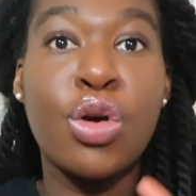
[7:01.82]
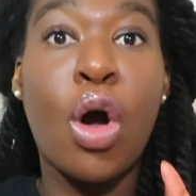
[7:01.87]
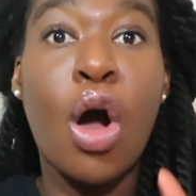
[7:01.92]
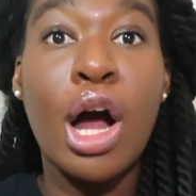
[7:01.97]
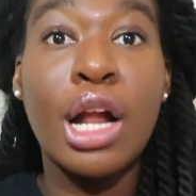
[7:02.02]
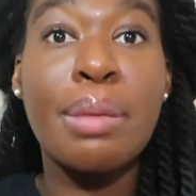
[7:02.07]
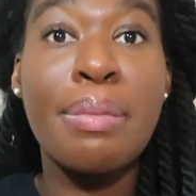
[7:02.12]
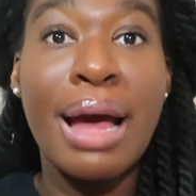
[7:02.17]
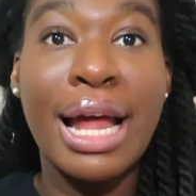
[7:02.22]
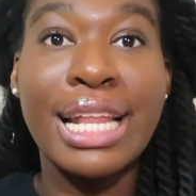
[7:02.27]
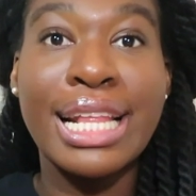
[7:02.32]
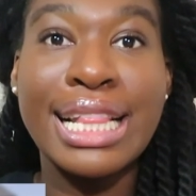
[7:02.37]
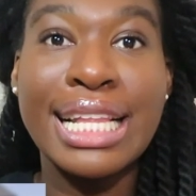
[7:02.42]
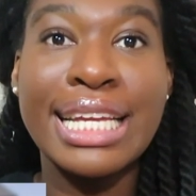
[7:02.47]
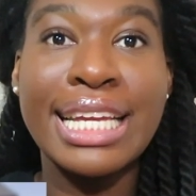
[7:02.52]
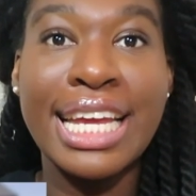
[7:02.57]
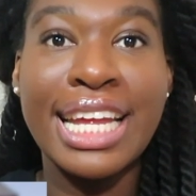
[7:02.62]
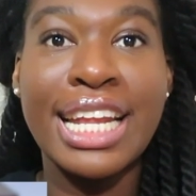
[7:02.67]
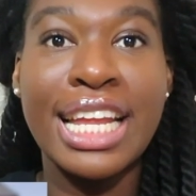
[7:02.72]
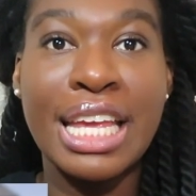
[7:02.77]
you
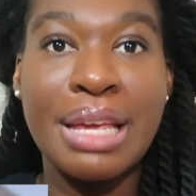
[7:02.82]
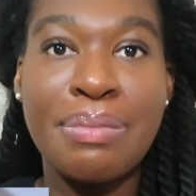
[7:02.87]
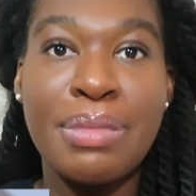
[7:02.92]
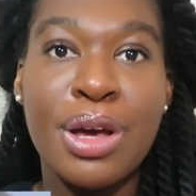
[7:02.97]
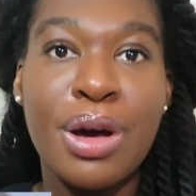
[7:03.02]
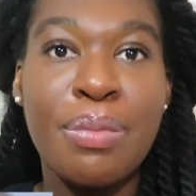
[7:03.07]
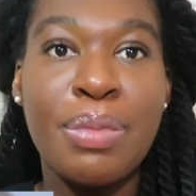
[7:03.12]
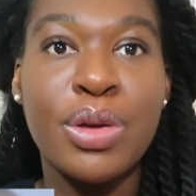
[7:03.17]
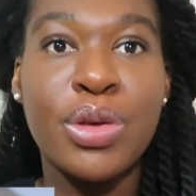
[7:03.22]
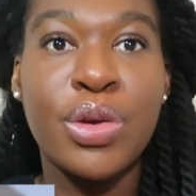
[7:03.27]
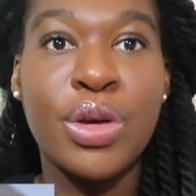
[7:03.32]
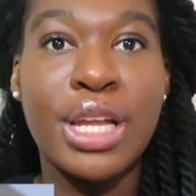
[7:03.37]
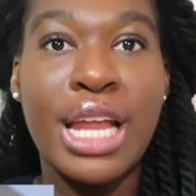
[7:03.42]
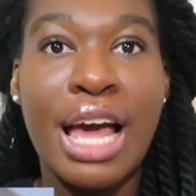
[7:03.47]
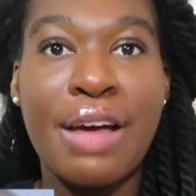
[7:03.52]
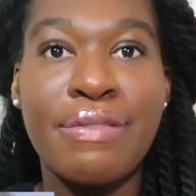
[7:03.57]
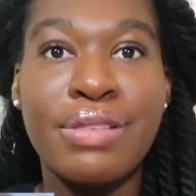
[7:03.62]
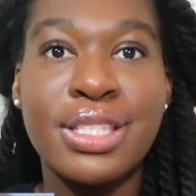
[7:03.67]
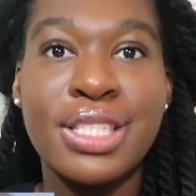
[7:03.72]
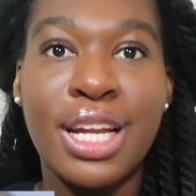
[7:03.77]
automatically get an email, but you can
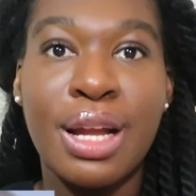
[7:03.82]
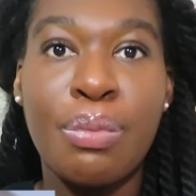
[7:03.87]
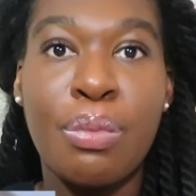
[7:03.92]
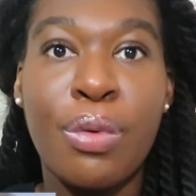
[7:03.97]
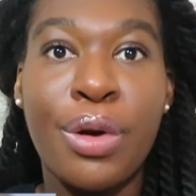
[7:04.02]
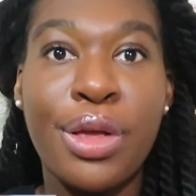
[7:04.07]
have it set up